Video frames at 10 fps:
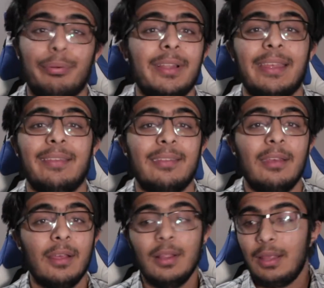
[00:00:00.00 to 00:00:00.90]
brilliant.
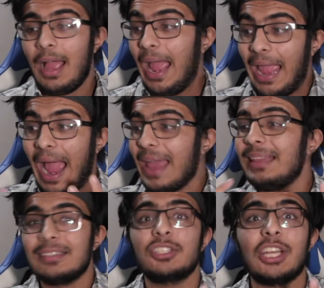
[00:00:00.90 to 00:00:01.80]
I
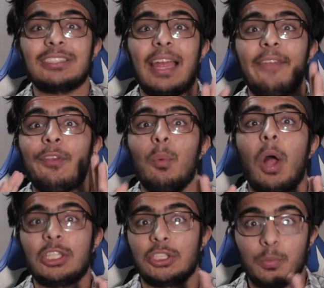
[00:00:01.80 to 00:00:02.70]
highly suggest that if you
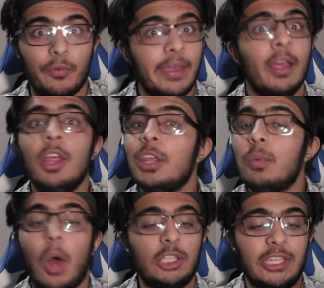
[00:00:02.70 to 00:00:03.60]
watch this movie, you
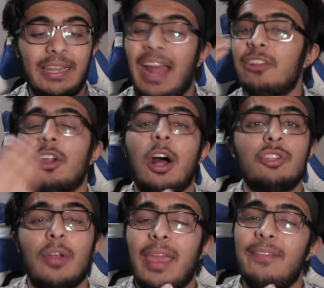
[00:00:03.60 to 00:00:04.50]
watch it in either
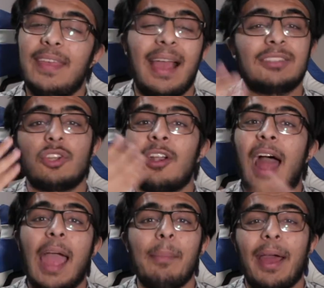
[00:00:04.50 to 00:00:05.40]
Ultra AVX or
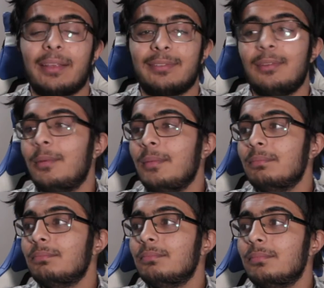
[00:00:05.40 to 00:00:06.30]
IMAX.
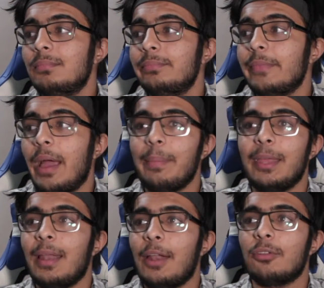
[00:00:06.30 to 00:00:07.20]
I
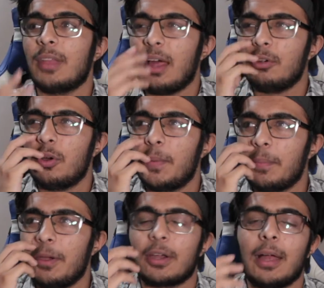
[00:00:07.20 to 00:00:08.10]
mean, I don't know about
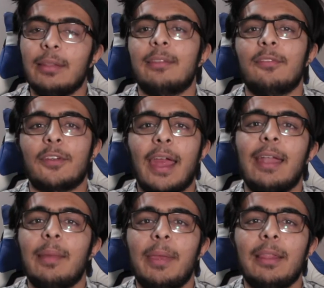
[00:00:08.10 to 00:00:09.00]
America. This is for
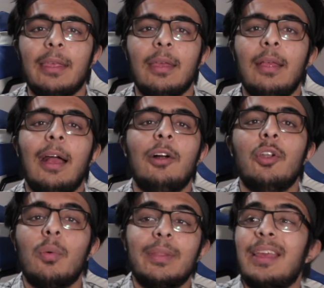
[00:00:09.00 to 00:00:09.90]
Canada mainly. I don't
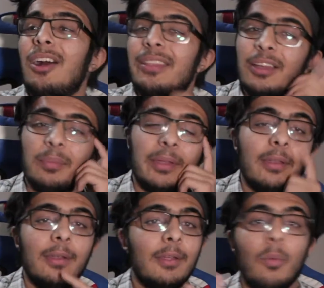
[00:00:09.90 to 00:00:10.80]
know what they got there, but
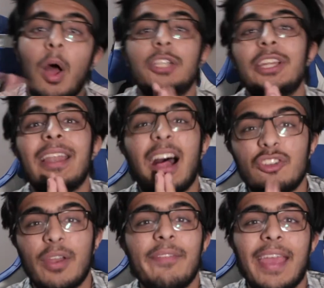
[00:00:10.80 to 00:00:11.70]
watch it in
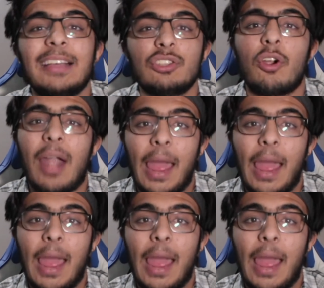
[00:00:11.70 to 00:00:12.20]
Ultra AVX or